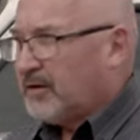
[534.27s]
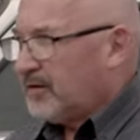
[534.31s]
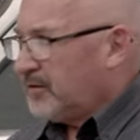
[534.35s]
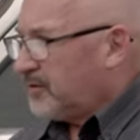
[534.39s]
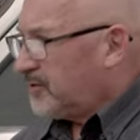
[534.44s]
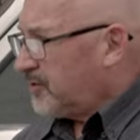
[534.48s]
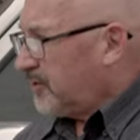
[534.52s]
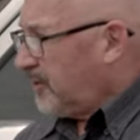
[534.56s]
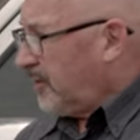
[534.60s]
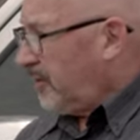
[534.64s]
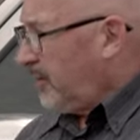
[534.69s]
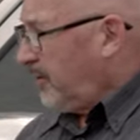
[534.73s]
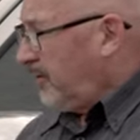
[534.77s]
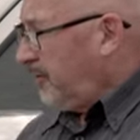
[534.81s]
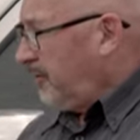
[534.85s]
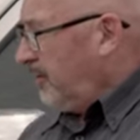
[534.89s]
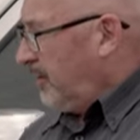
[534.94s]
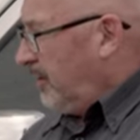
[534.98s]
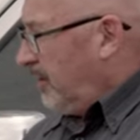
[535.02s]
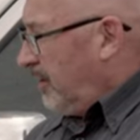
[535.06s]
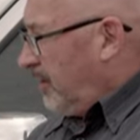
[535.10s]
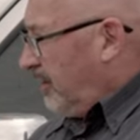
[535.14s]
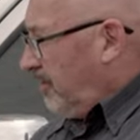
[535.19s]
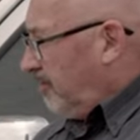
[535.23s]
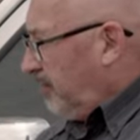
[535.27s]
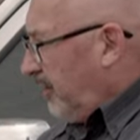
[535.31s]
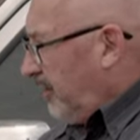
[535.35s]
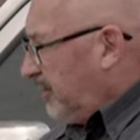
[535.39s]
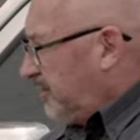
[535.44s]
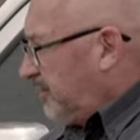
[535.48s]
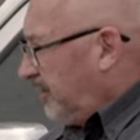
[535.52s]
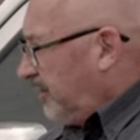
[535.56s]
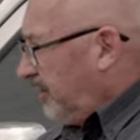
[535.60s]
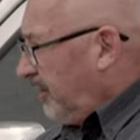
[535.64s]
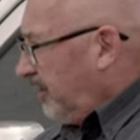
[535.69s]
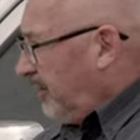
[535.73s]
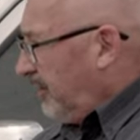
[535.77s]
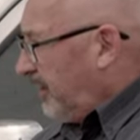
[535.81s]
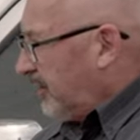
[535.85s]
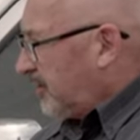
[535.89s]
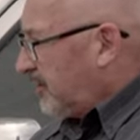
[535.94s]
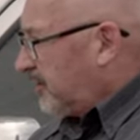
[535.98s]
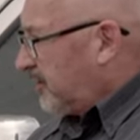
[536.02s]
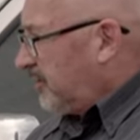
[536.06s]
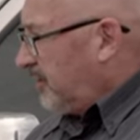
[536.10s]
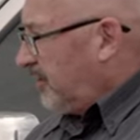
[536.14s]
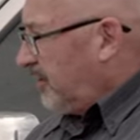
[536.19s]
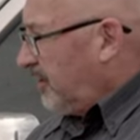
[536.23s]
So basically
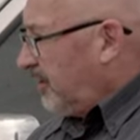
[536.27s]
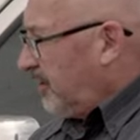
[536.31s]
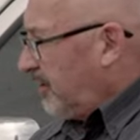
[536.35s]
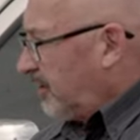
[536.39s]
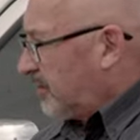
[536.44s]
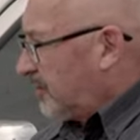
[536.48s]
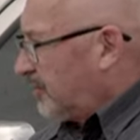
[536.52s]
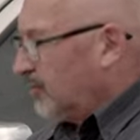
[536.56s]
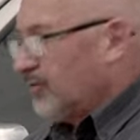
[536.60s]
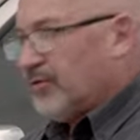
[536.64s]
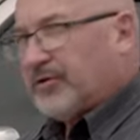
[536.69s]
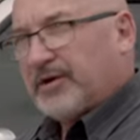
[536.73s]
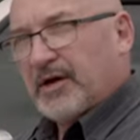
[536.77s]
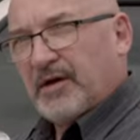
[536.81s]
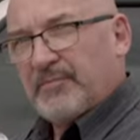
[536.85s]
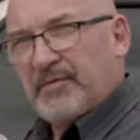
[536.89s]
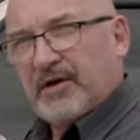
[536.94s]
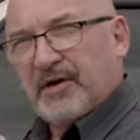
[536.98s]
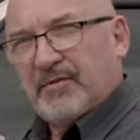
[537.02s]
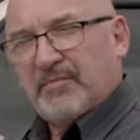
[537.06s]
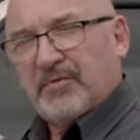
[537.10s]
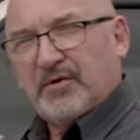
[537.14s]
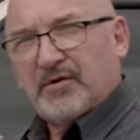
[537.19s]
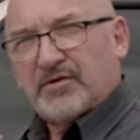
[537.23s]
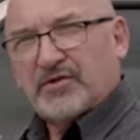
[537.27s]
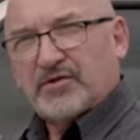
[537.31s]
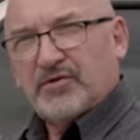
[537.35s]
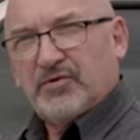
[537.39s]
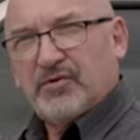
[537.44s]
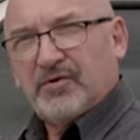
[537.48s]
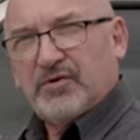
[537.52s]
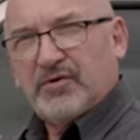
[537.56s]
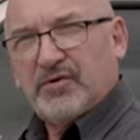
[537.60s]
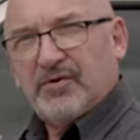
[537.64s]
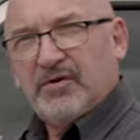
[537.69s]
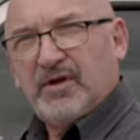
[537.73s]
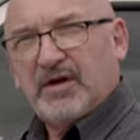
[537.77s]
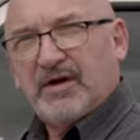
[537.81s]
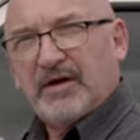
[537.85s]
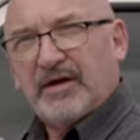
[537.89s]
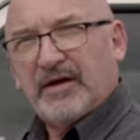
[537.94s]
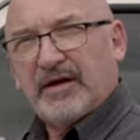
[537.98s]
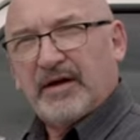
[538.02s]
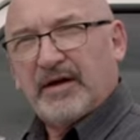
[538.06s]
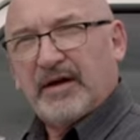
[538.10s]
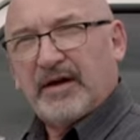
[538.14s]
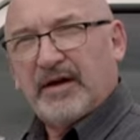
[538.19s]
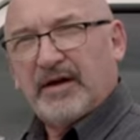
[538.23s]
that's the story about my snorkel,
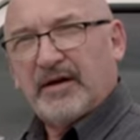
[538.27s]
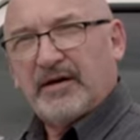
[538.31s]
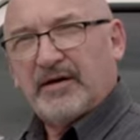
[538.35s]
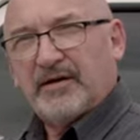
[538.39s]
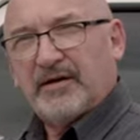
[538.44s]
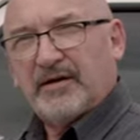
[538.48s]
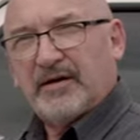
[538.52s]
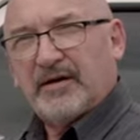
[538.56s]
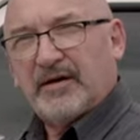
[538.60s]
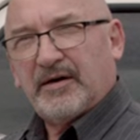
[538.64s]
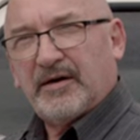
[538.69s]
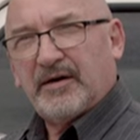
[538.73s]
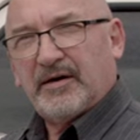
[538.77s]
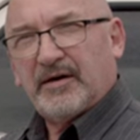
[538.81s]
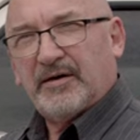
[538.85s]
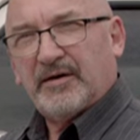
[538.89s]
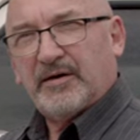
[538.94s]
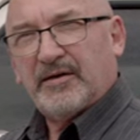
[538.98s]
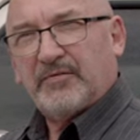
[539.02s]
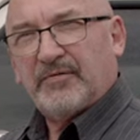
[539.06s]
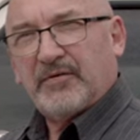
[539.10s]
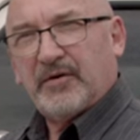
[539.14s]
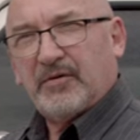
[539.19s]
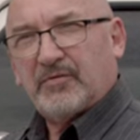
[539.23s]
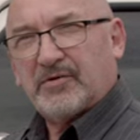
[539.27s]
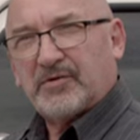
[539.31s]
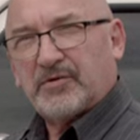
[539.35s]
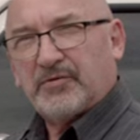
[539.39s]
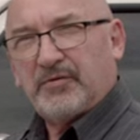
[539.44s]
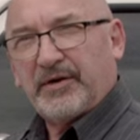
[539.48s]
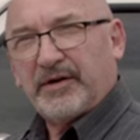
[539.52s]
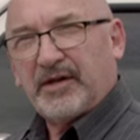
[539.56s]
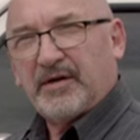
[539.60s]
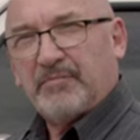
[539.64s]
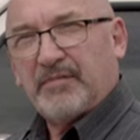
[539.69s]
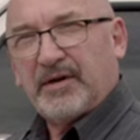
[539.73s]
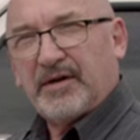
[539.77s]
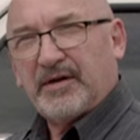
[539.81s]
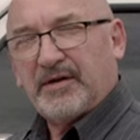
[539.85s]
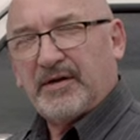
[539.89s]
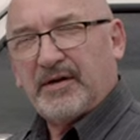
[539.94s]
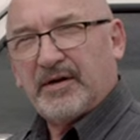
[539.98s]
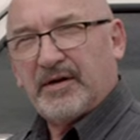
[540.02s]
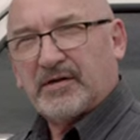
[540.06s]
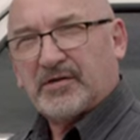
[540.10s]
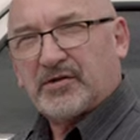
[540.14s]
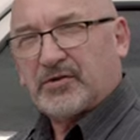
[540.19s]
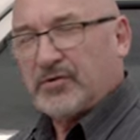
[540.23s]
and if I was to recommend
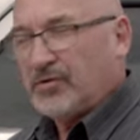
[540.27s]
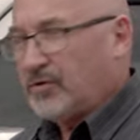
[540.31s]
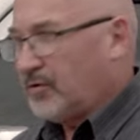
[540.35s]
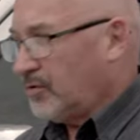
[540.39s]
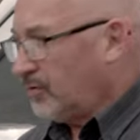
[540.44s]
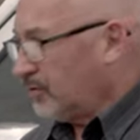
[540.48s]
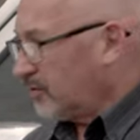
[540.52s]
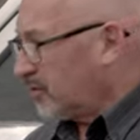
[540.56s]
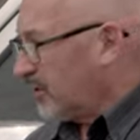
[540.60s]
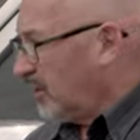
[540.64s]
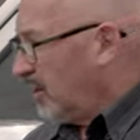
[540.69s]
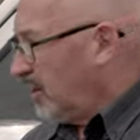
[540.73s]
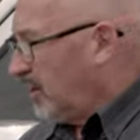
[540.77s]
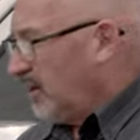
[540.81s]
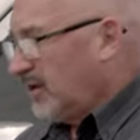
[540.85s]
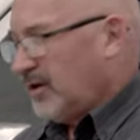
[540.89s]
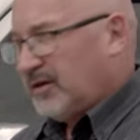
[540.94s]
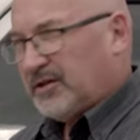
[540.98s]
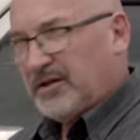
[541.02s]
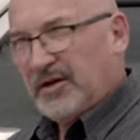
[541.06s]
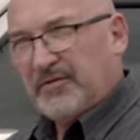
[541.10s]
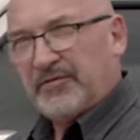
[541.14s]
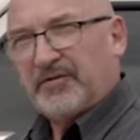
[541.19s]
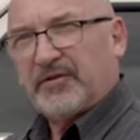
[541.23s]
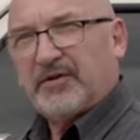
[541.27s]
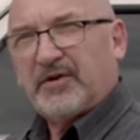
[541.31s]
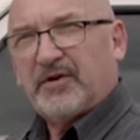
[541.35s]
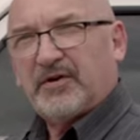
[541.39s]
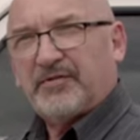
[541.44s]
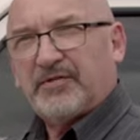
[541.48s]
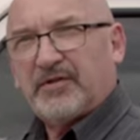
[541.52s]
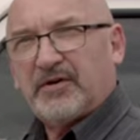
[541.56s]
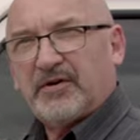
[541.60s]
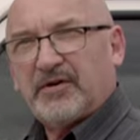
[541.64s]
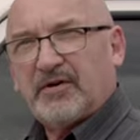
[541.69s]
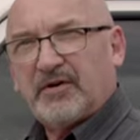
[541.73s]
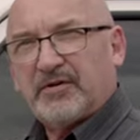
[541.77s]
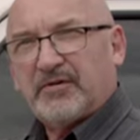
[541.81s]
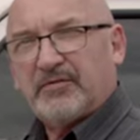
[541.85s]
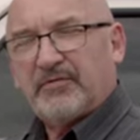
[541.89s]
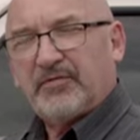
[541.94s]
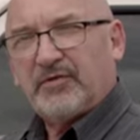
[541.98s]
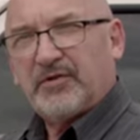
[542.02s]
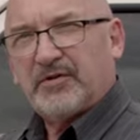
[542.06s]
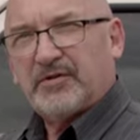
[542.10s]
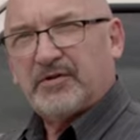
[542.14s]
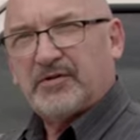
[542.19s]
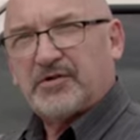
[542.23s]
snorkels, definitely I think I'd
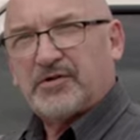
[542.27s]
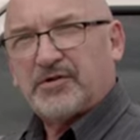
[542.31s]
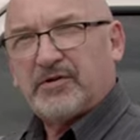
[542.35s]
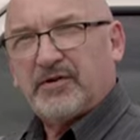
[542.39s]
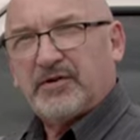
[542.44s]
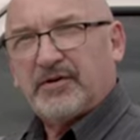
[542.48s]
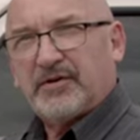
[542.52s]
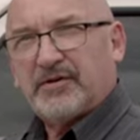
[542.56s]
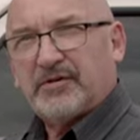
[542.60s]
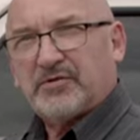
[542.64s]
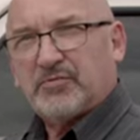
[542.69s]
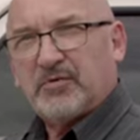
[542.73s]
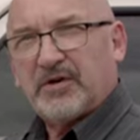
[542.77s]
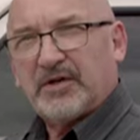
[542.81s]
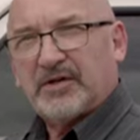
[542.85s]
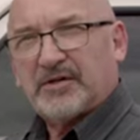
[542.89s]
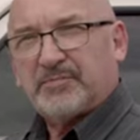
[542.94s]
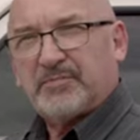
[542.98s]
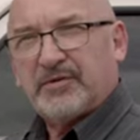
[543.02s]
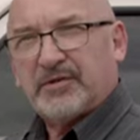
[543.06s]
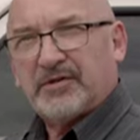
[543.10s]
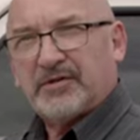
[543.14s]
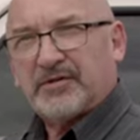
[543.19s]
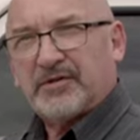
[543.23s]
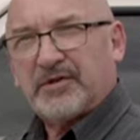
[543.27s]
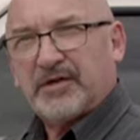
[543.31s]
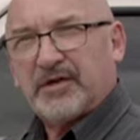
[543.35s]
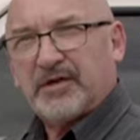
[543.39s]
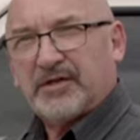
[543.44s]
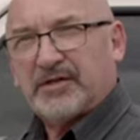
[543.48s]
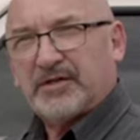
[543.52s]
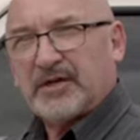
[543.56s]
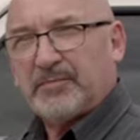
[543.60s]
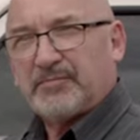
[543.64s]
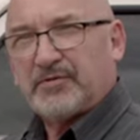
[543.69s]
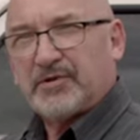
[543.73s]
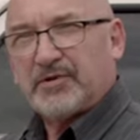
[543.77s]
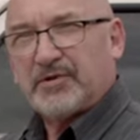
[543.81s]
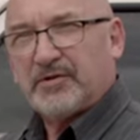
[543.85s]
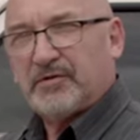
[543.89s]
avoid the Chinese ones, but it's up to